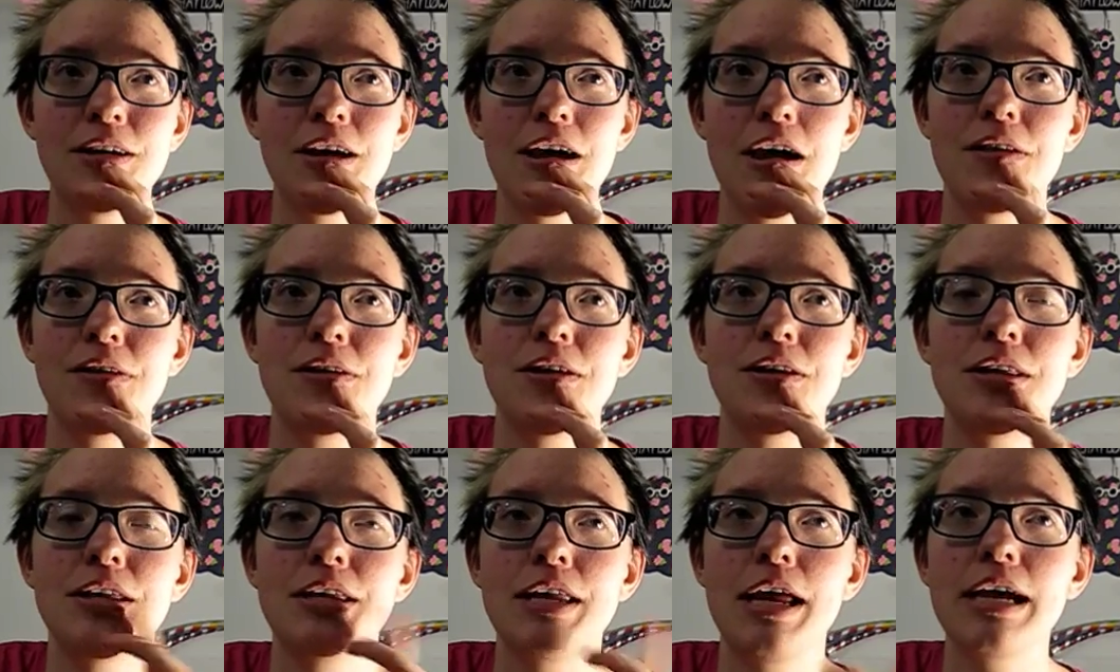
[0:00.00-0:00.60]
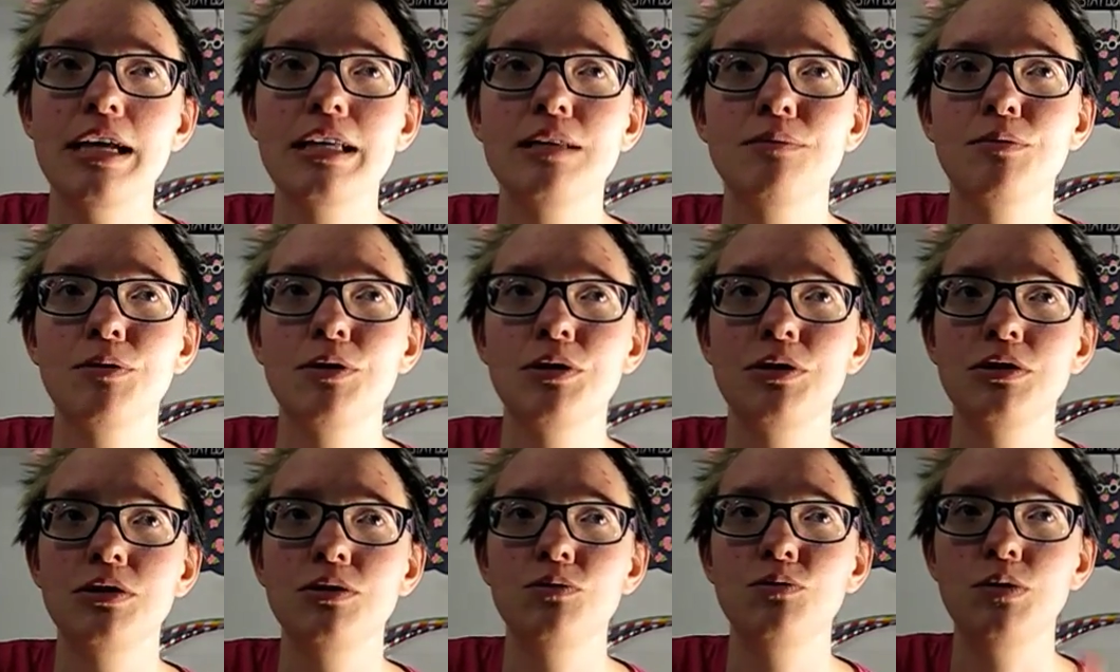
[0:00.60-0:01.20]
and then the next
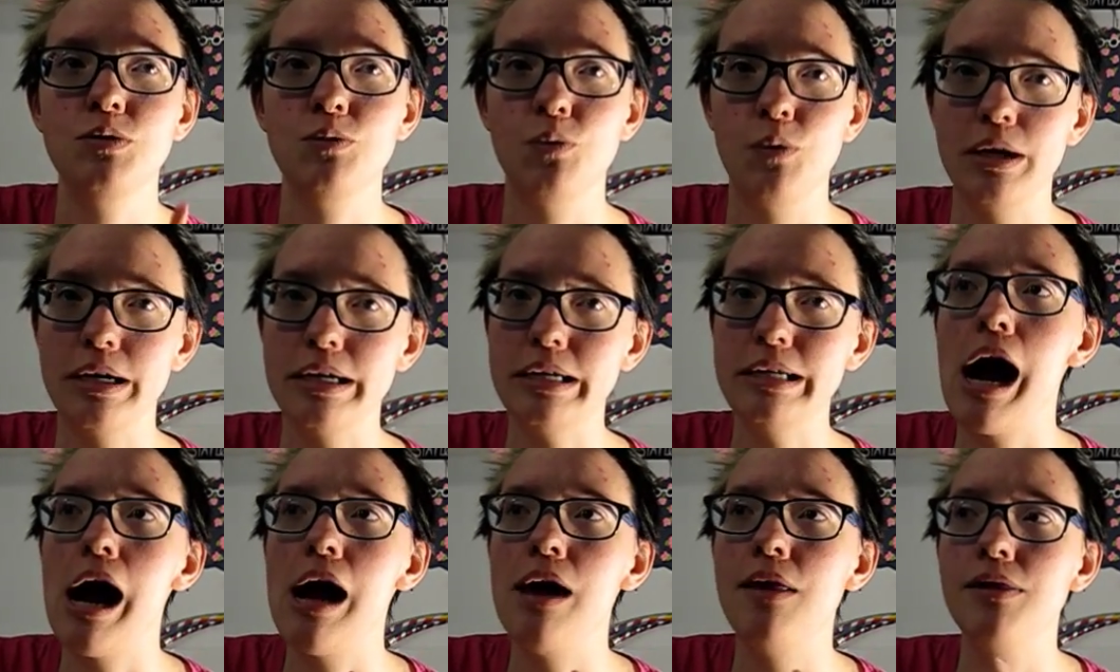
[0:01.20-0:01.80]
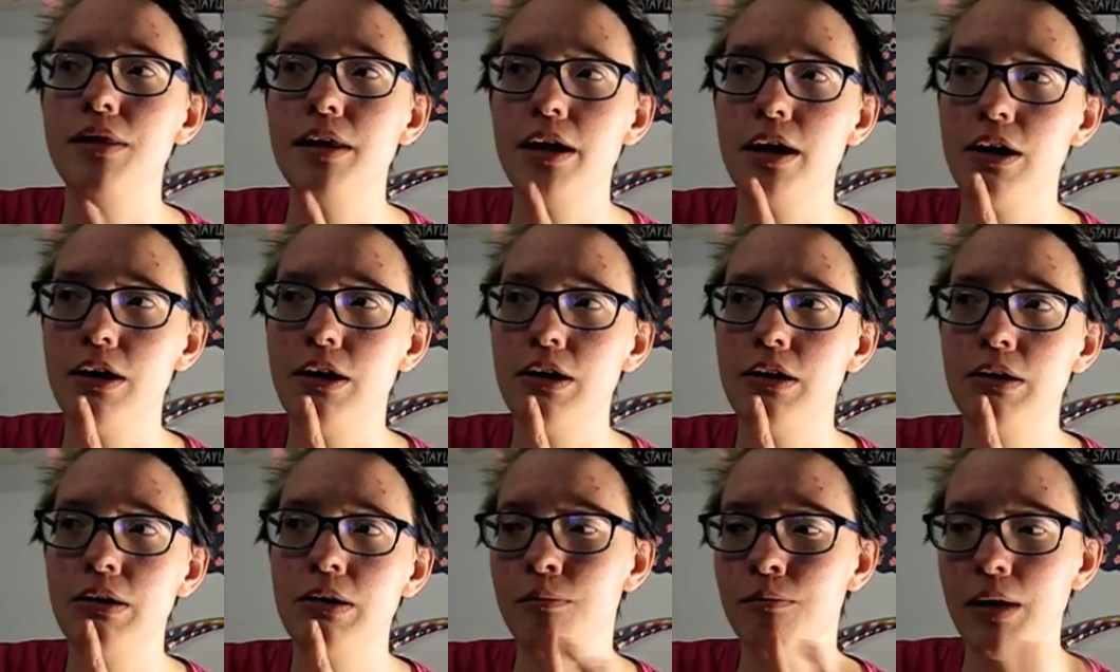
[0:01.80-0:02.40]
person was white, and
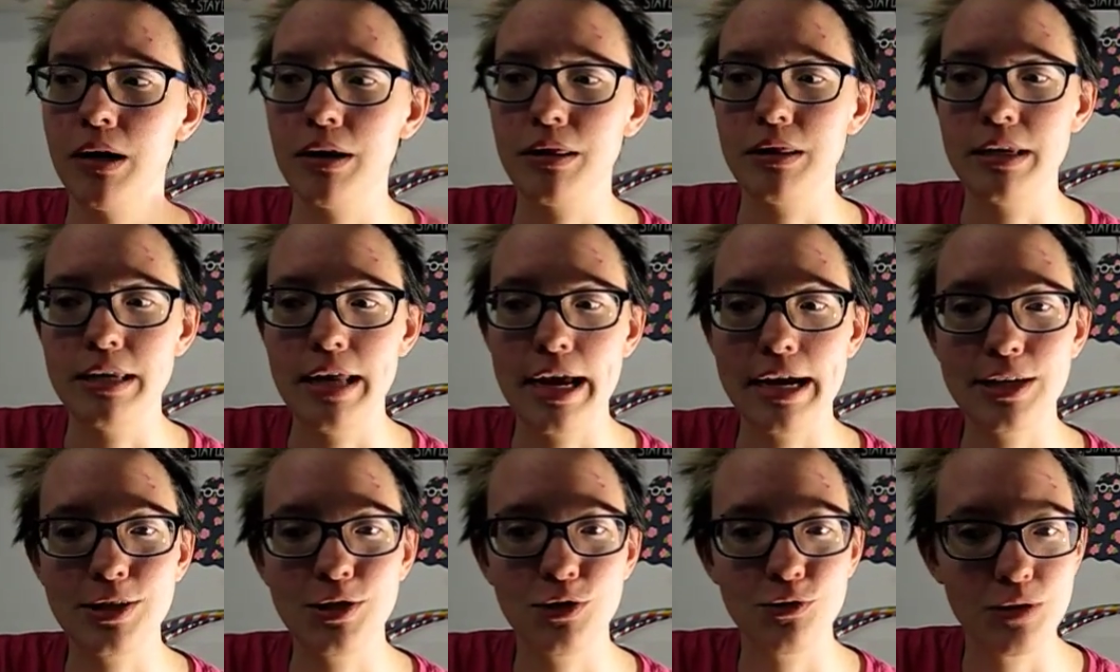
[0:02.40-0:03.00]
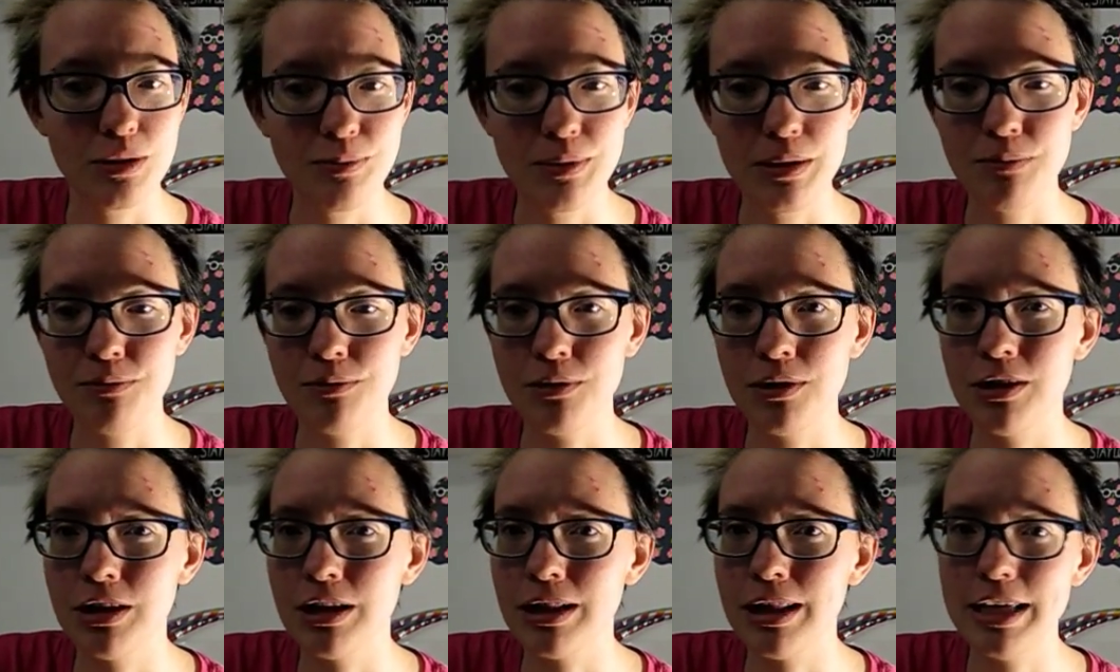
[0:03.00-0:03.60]
then like the next three
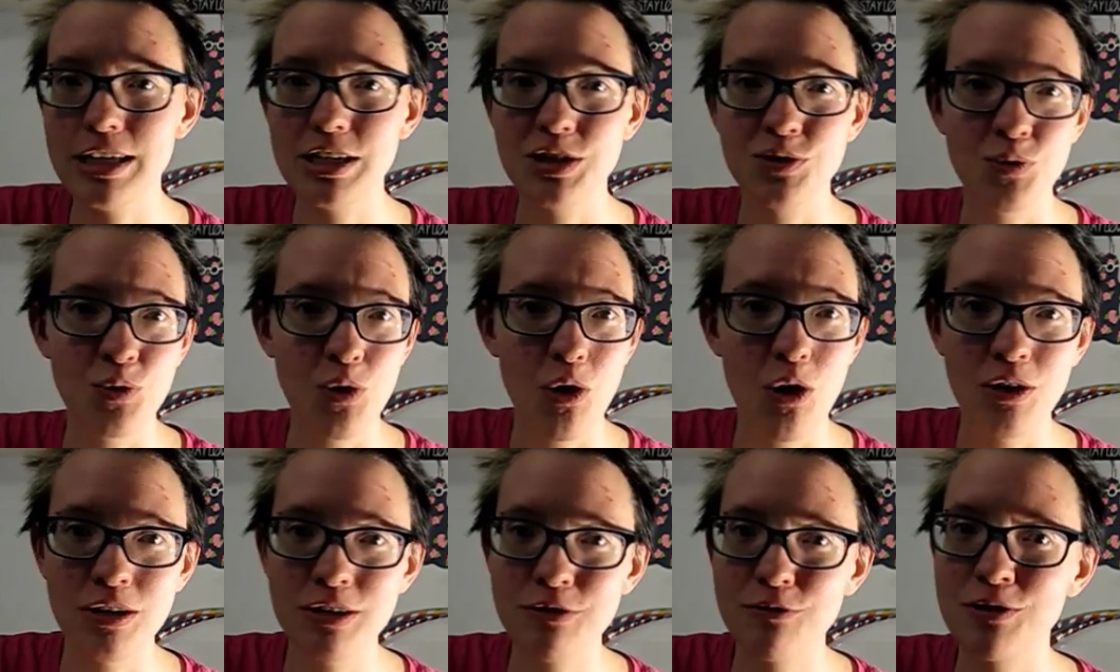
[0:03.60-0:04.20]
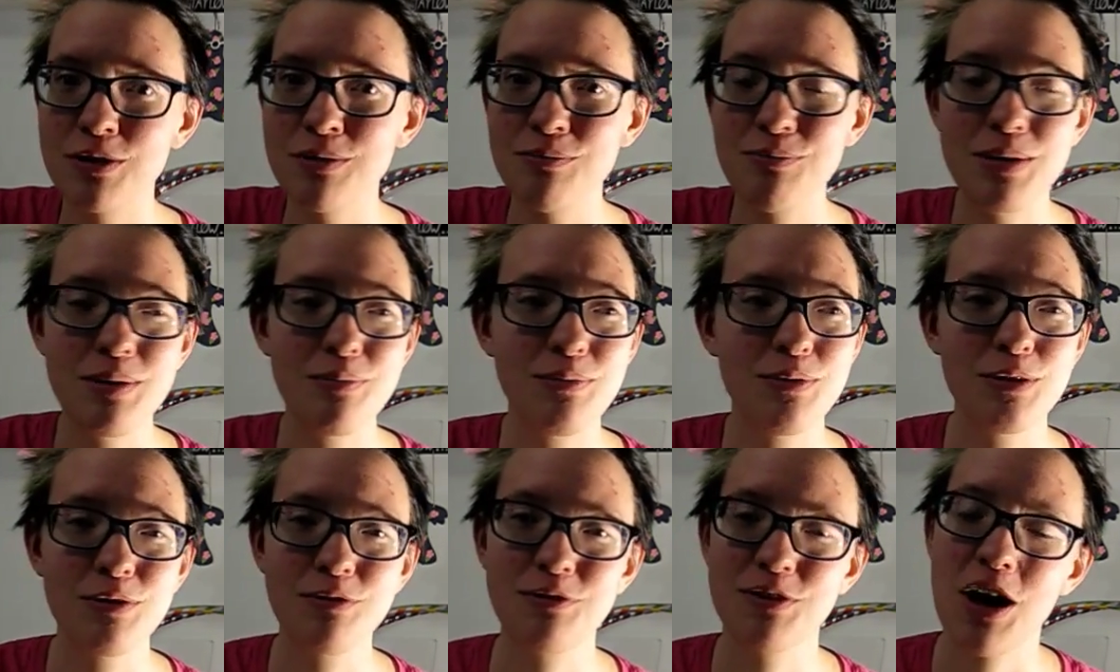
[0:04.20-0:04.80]
people on the list were all different
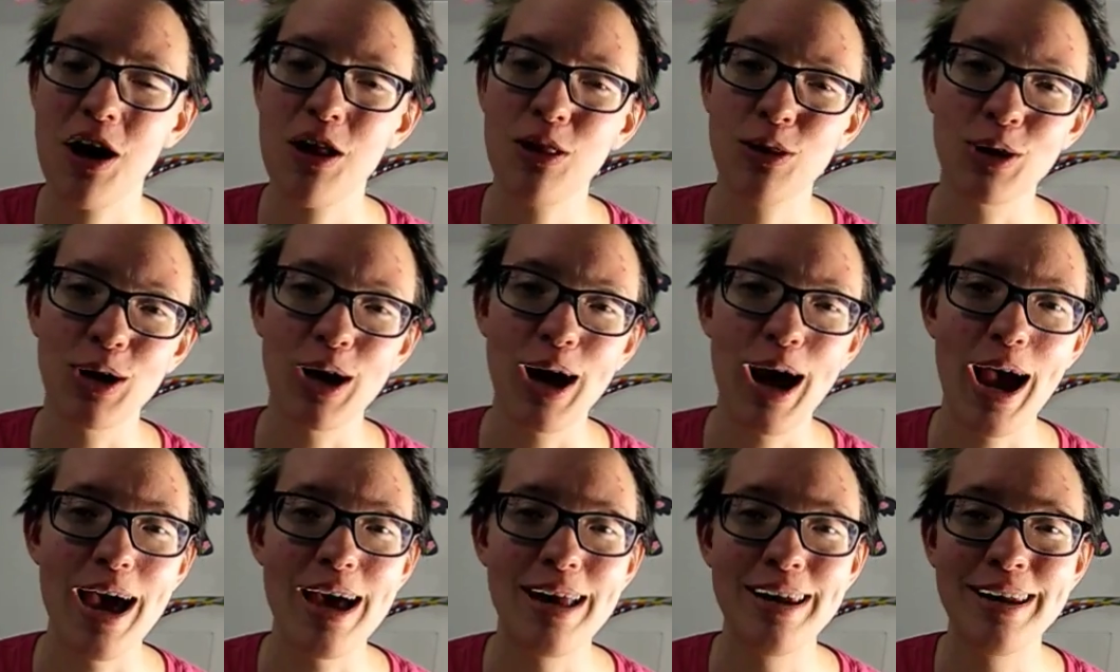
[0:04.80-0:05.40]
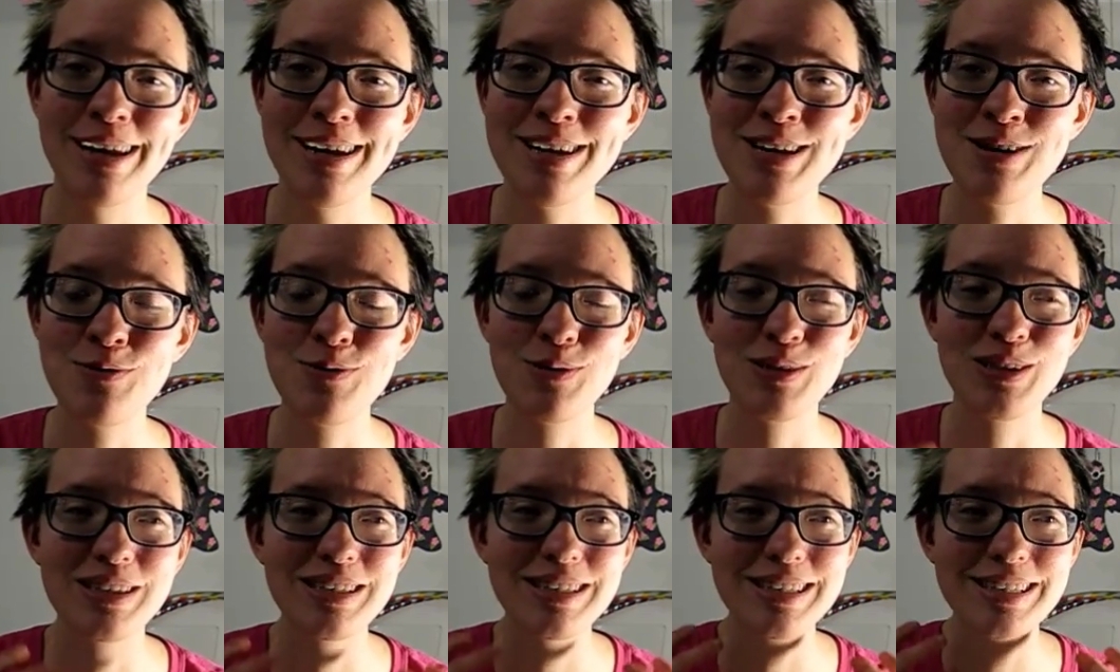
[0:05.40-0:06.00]
people of color, and it
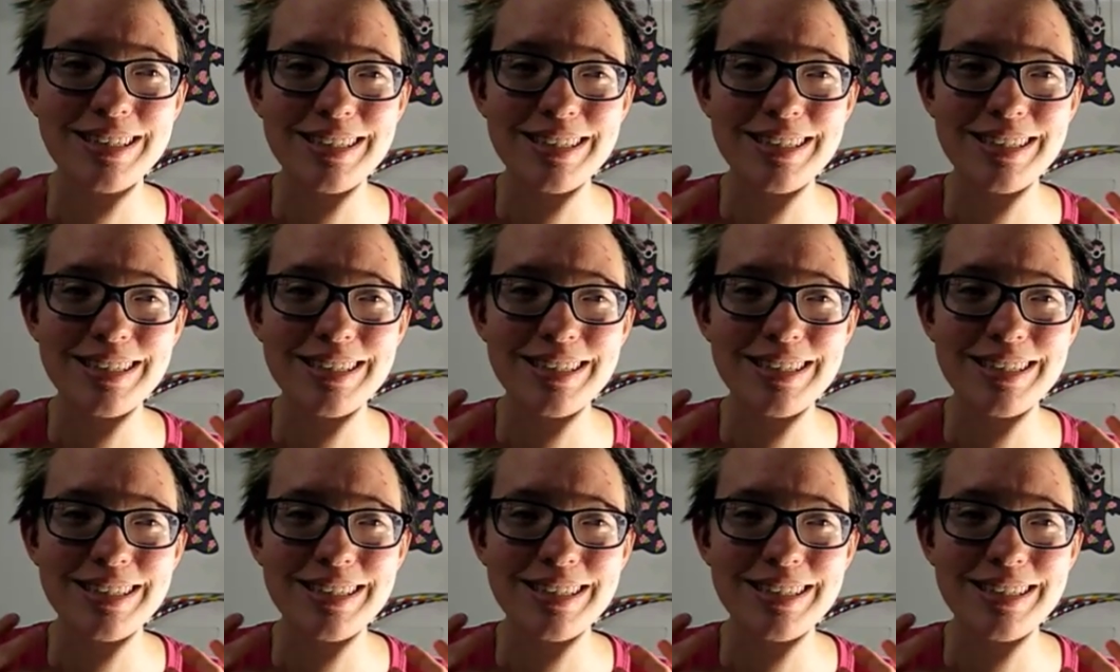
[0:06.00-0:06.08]
was